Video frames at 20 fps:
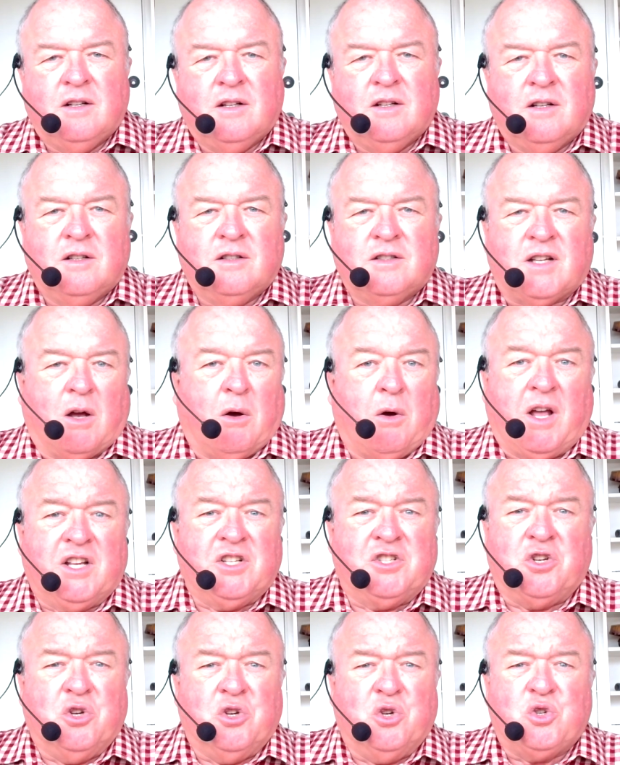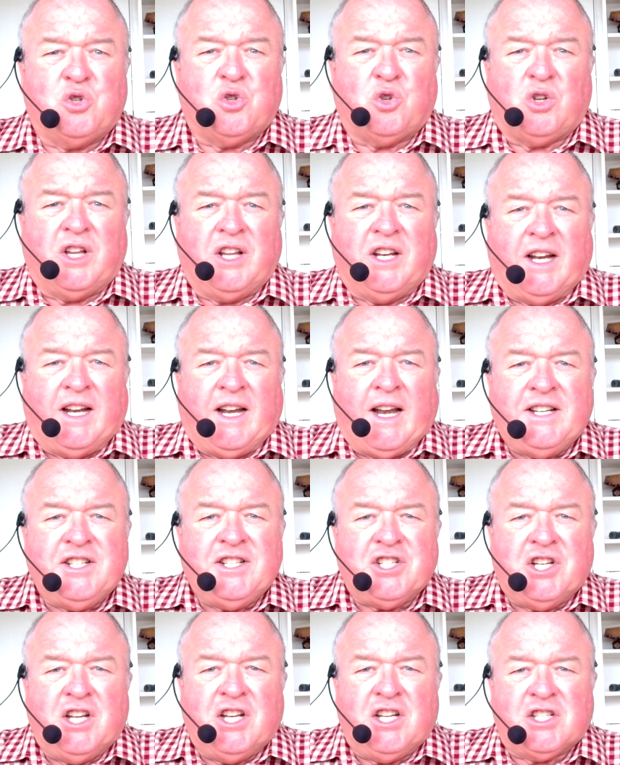So as usual in an
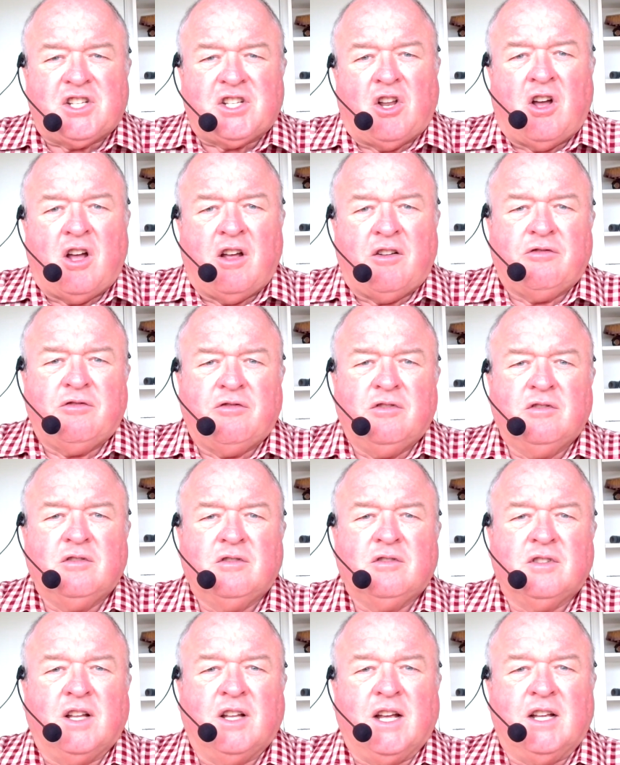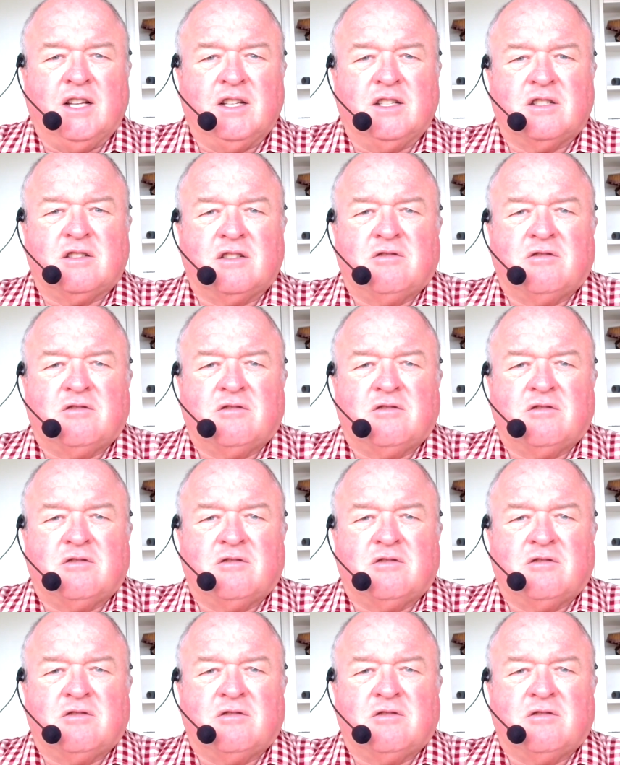engineer's life, there's